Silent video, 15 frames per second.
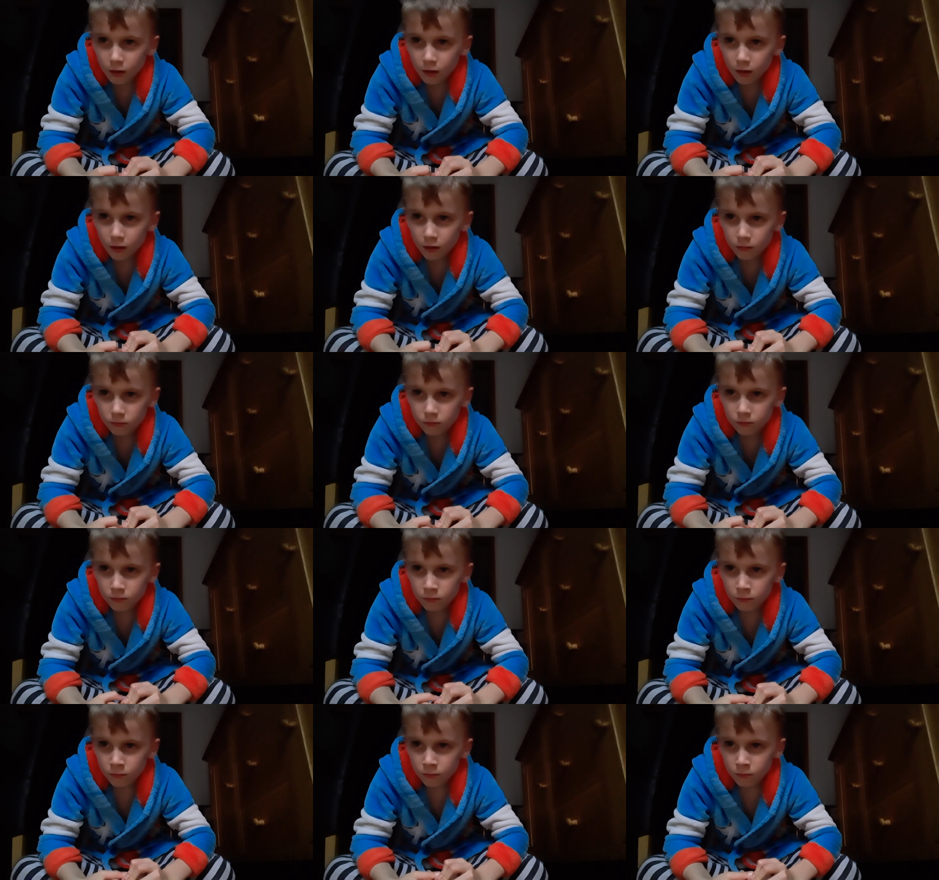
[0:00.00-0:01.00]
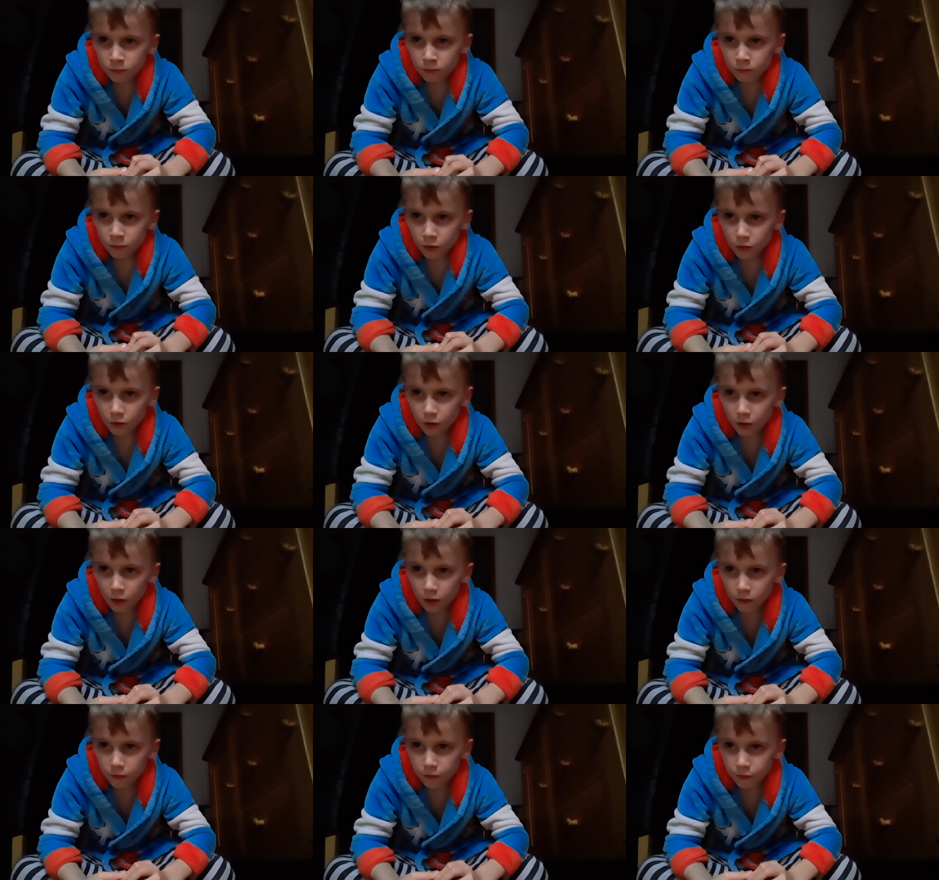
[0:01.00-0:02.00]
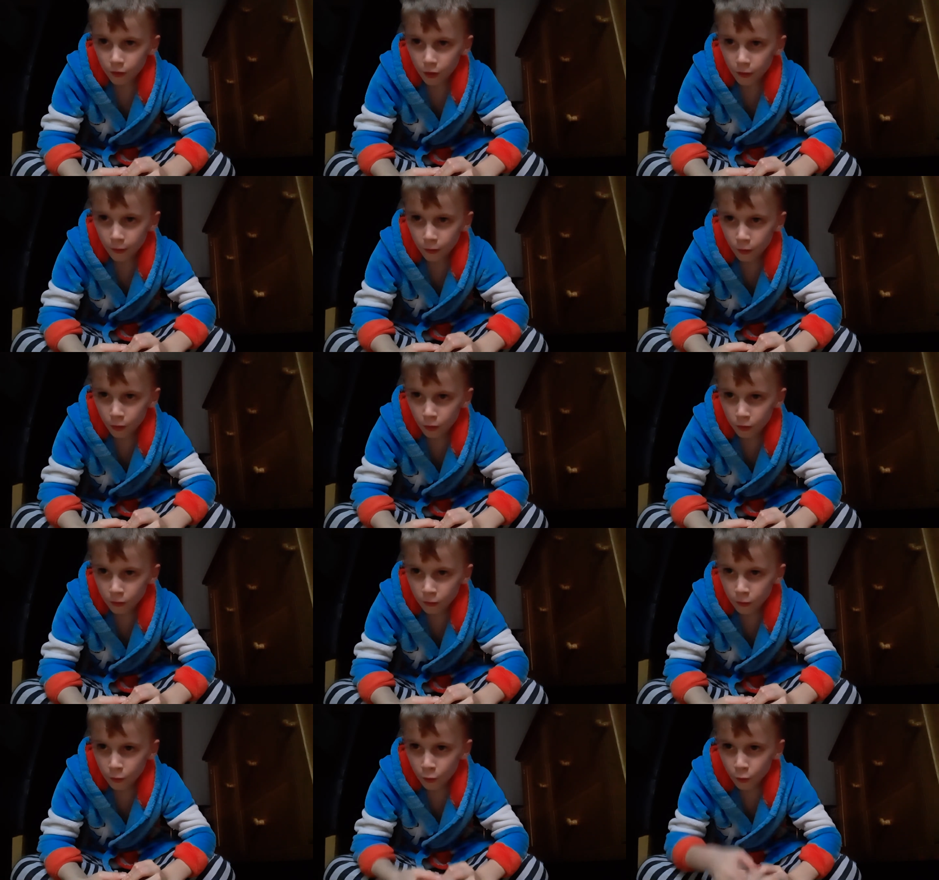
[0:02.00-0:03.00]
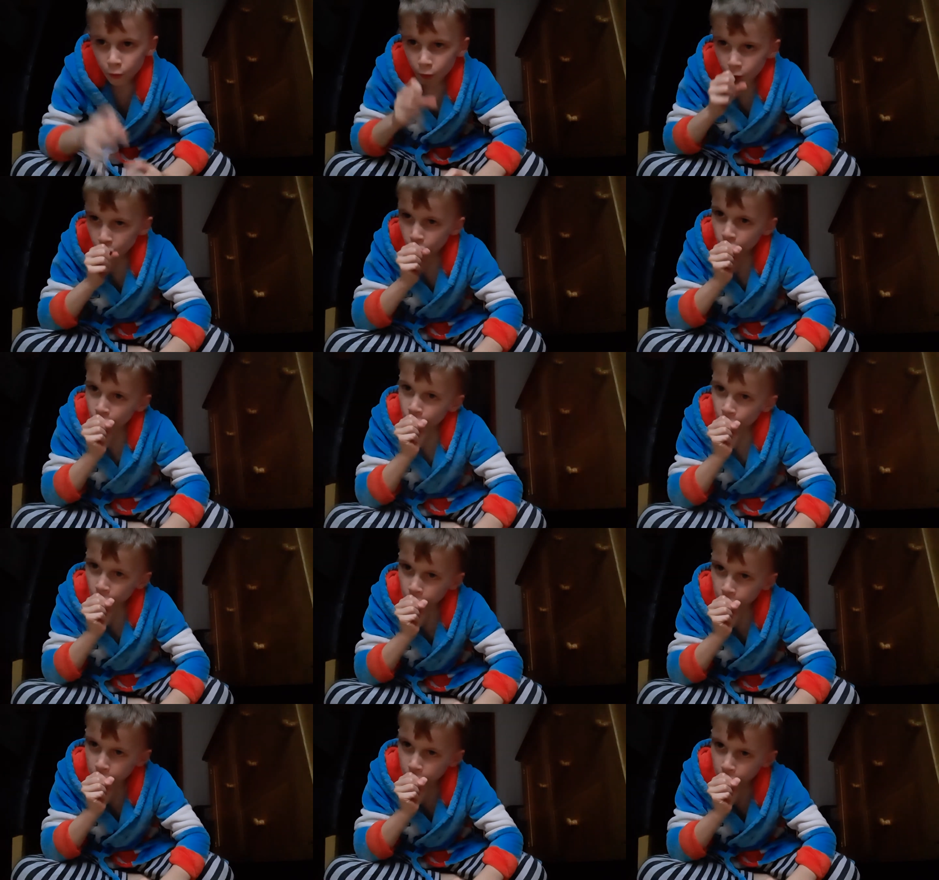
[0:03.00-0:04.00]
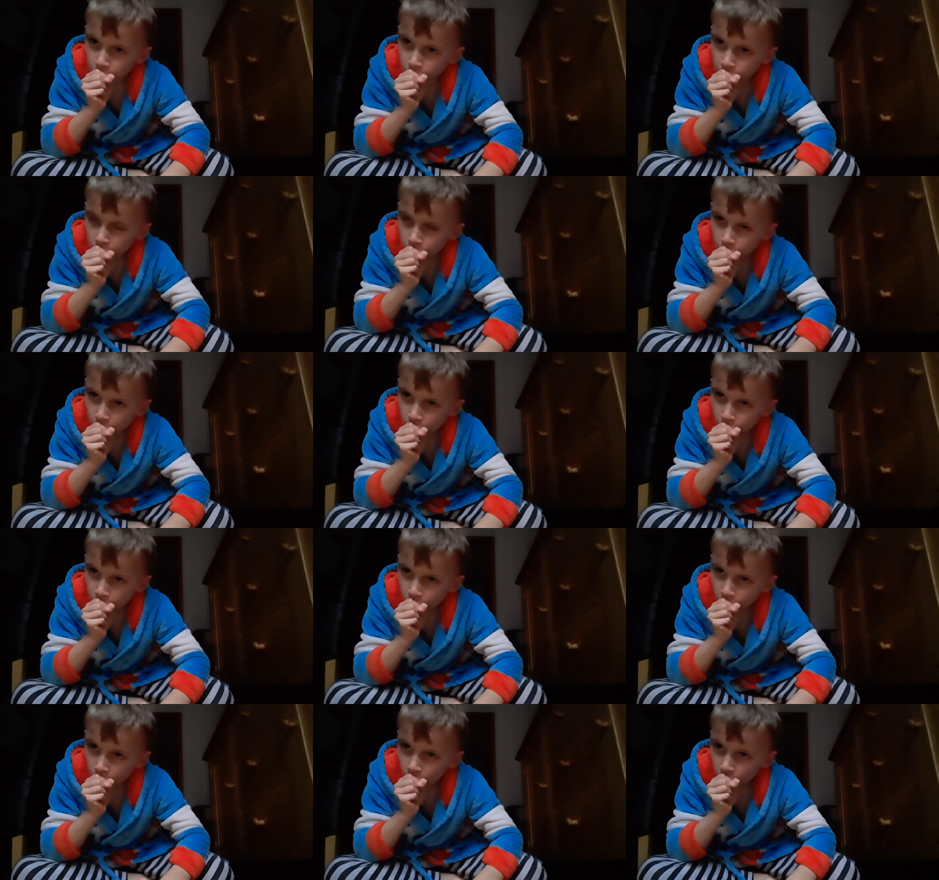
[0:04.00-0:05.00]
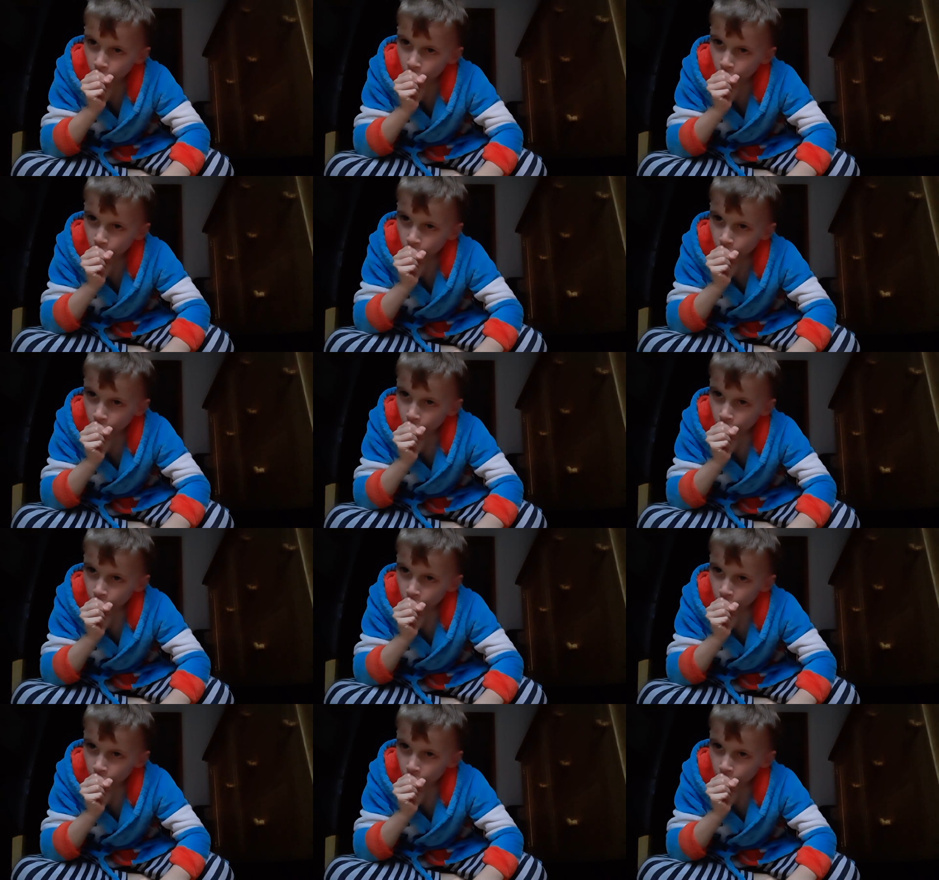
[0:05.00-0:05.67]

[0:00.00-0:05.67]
(no one is talking)